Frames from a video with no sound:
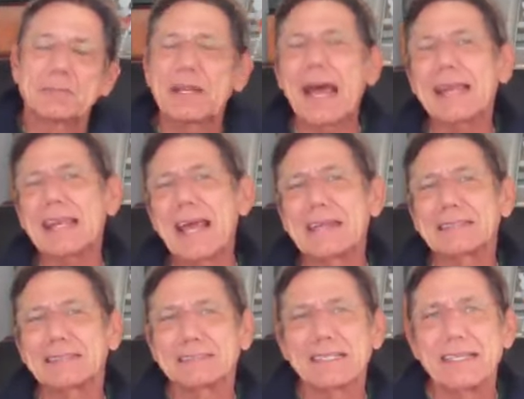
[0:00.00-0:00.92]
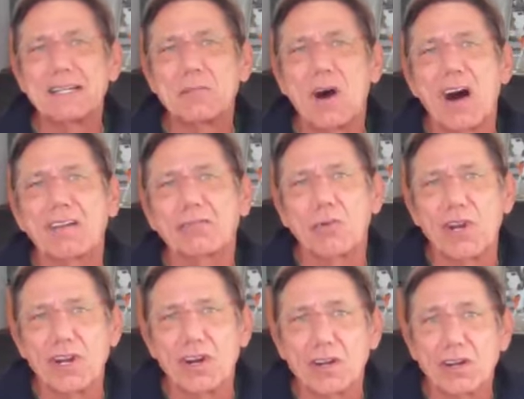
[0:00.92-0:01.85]
but I'd like to tee them off
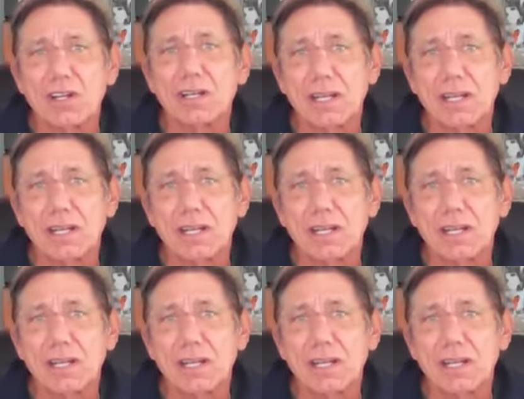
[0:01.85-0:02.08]
real good